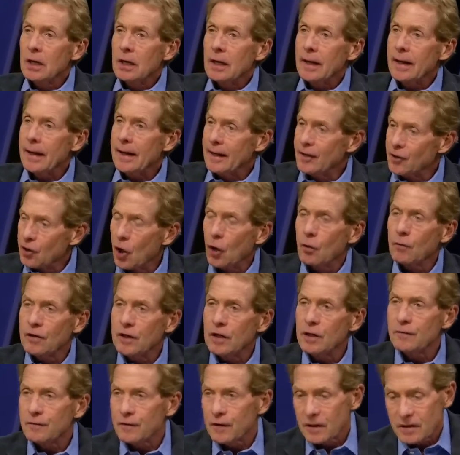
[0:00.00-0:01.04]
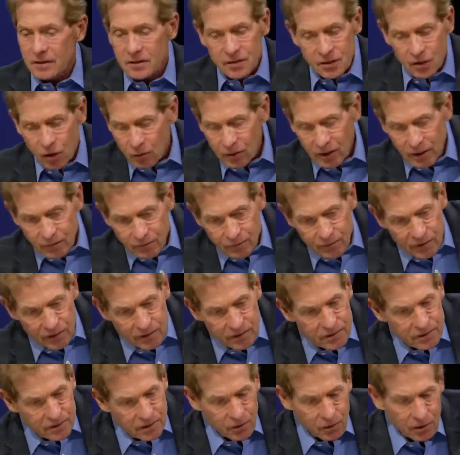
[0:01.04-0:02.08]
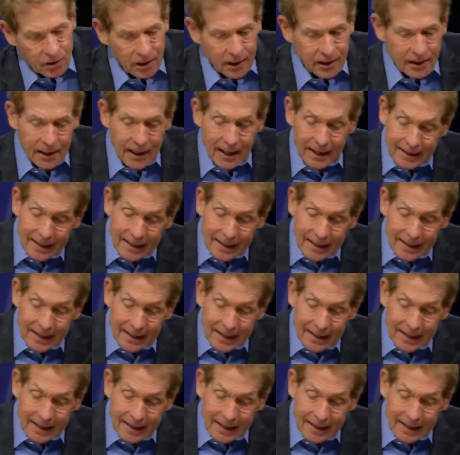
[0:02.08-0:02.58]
Offensive no players. defense. No defense. Okay, I